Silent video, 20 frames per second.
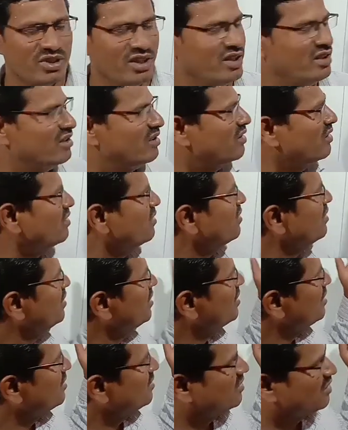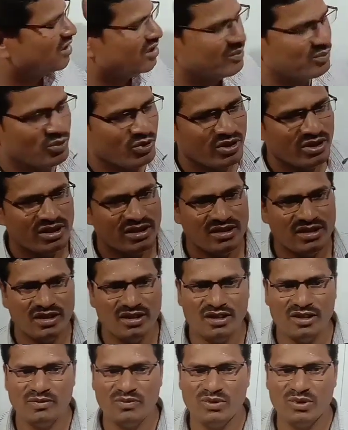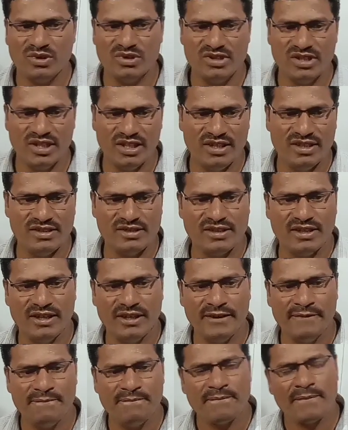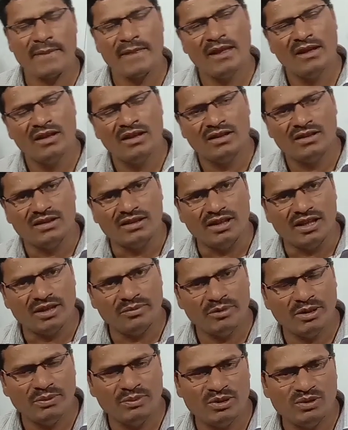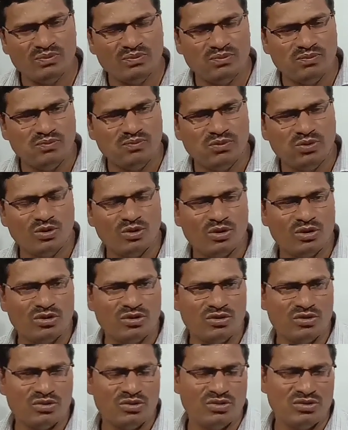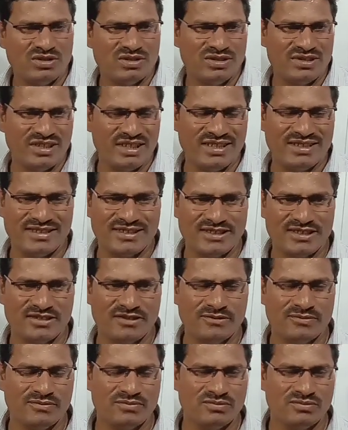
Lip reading: And third point is, in the food chain is there may be 4 to 6